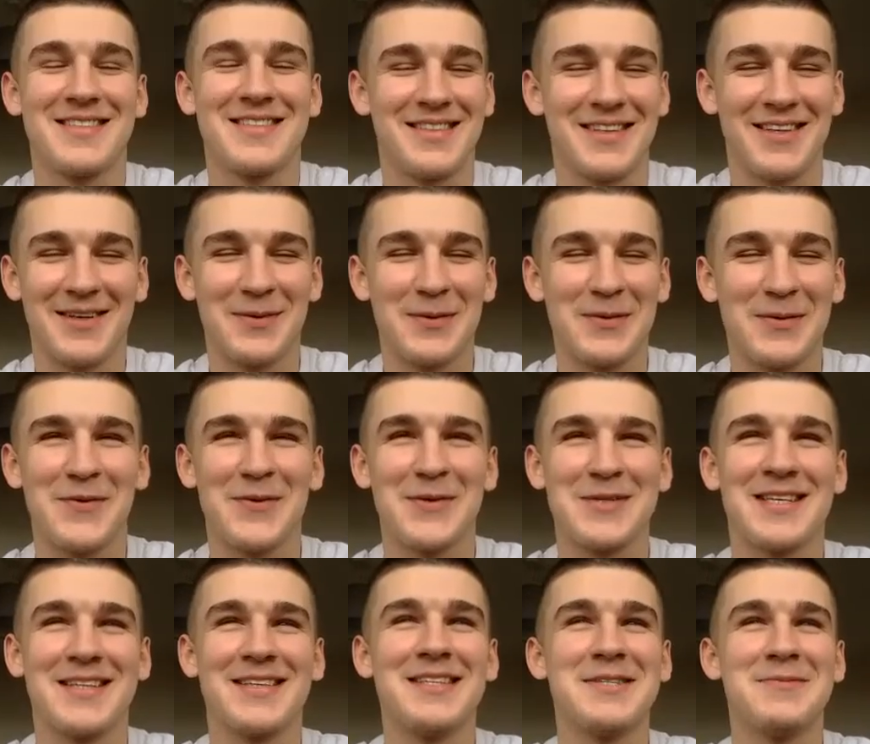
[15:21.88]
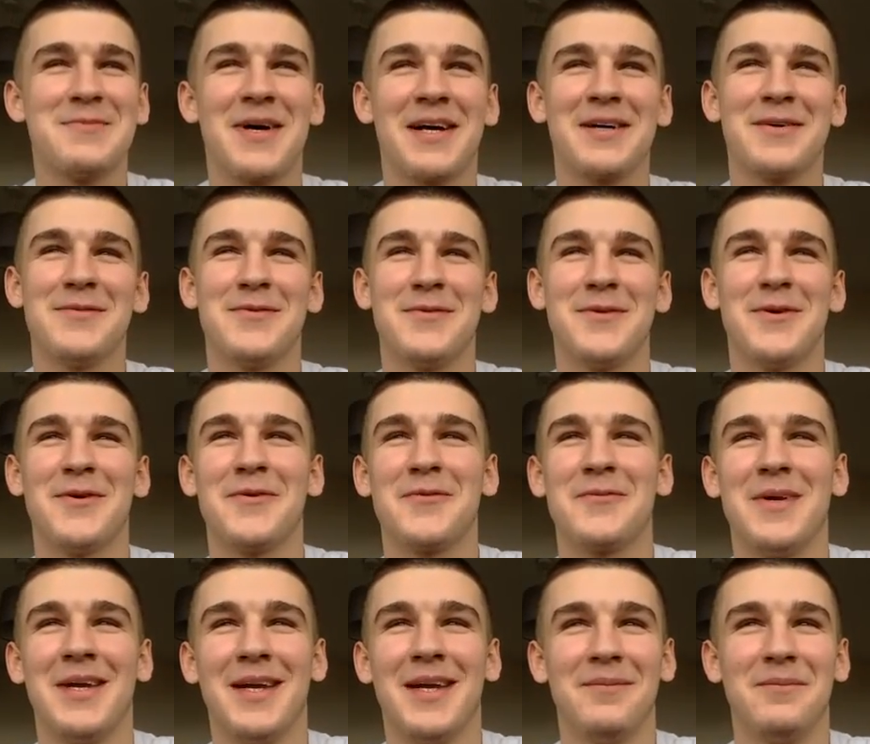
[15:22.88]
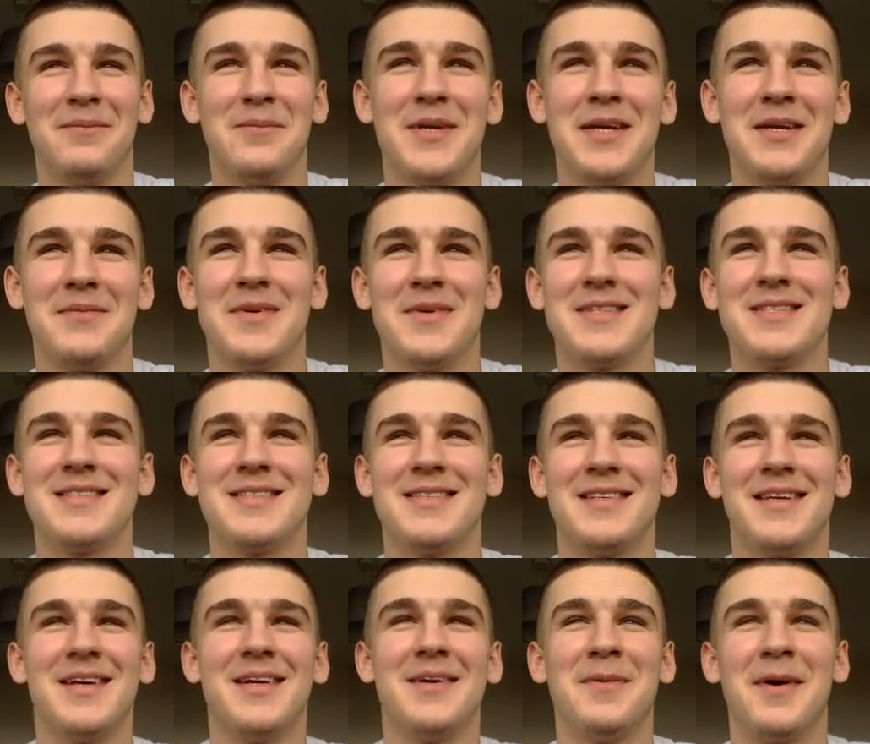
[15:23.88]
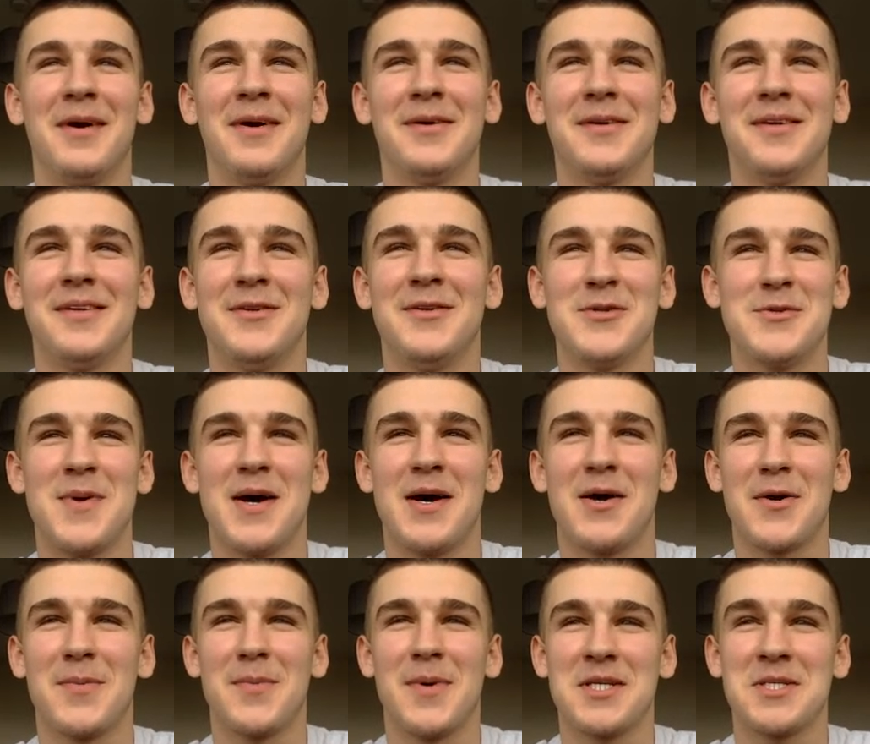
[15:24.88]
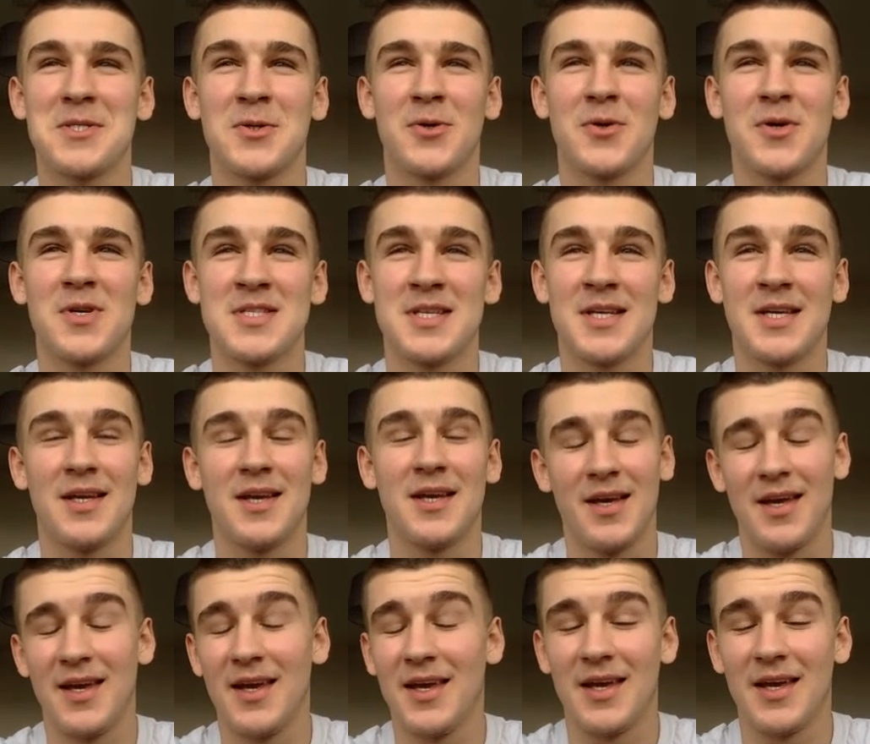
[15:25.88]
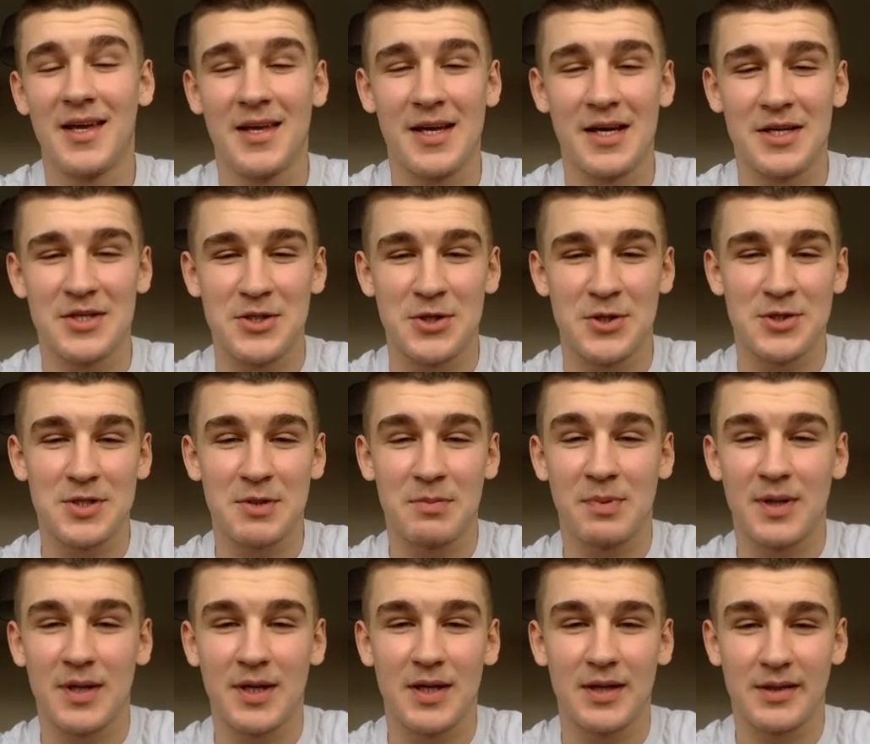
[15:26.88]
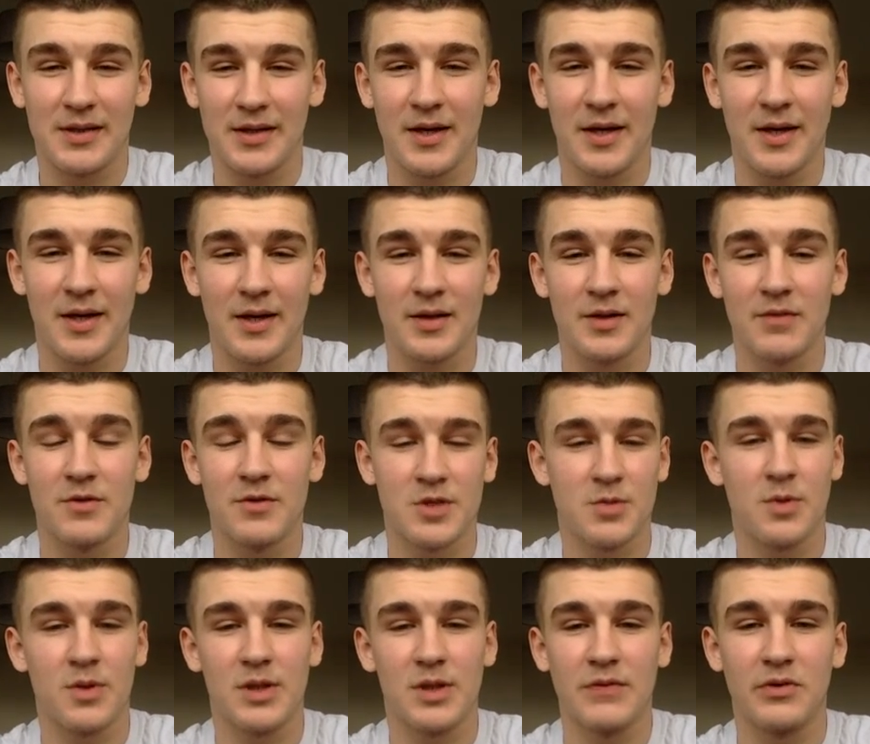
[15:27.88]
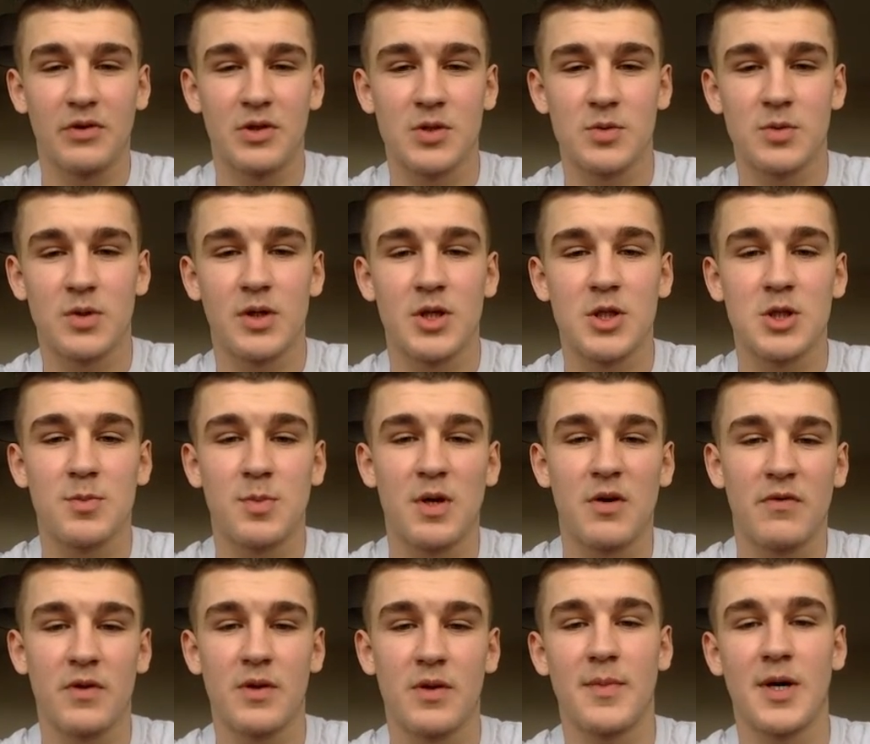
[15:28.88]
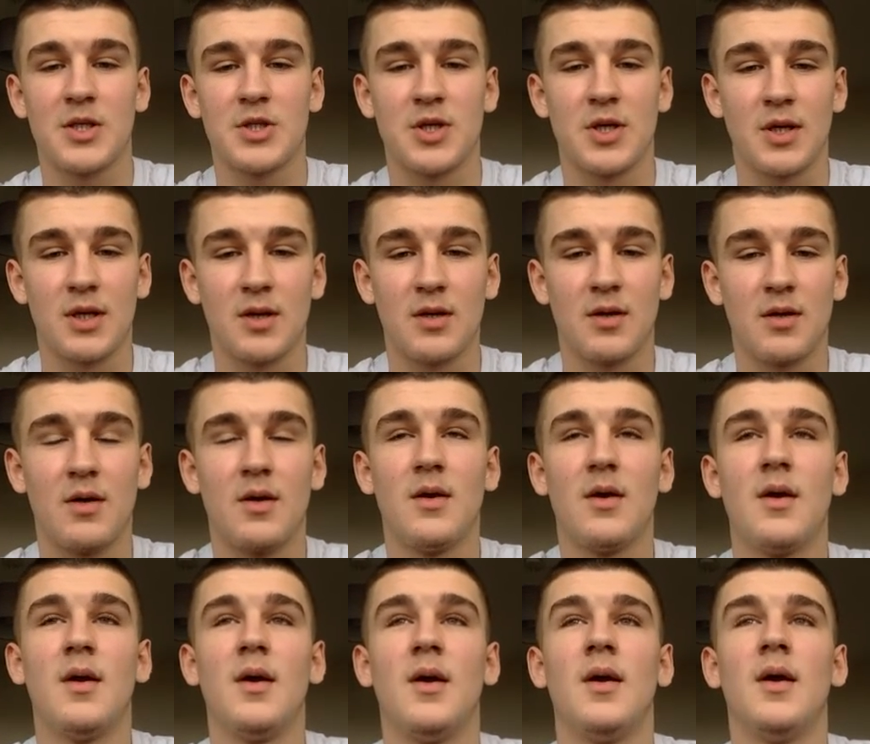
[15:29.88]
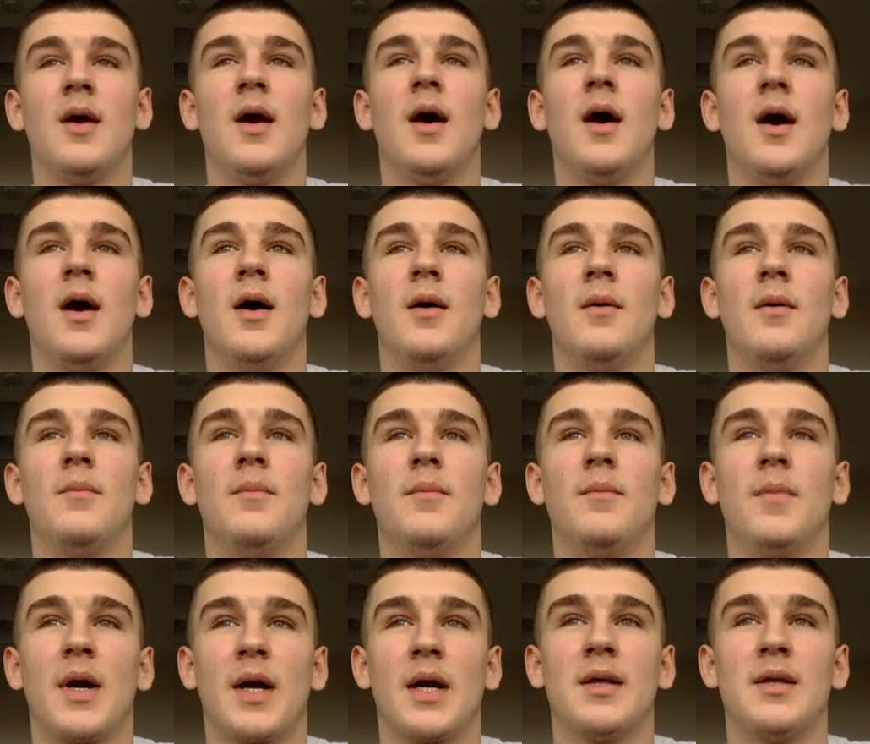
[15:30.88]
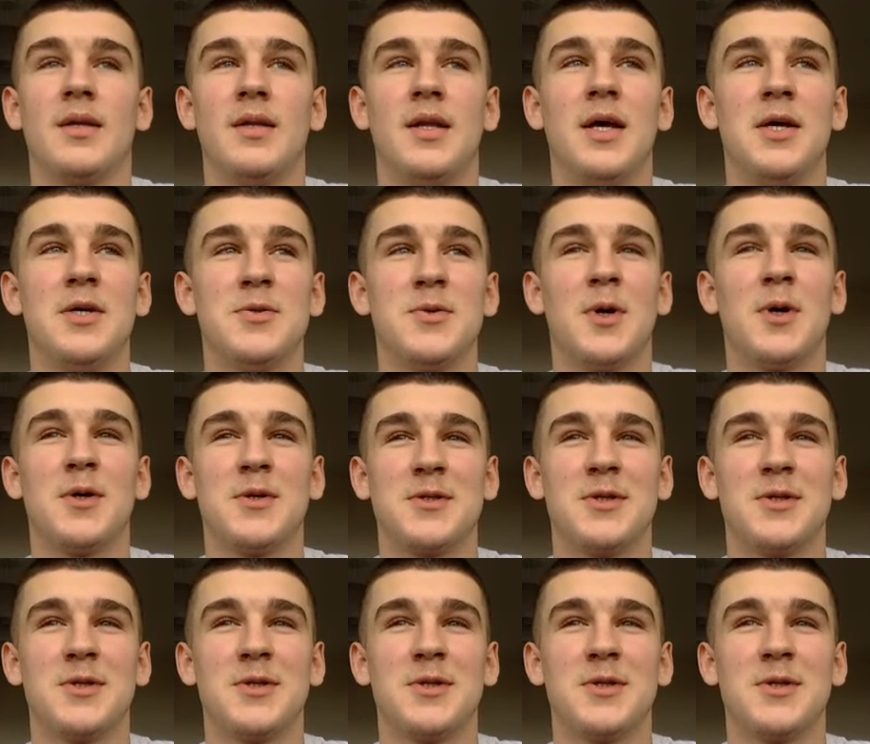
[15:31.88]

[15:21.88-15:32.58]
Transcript: Stair, we've always had this back and forth, me and Mr. Stair, about who's better at basketball, because he actually used to play Division 1 level as well. He used to play for the Magic back in the day as well.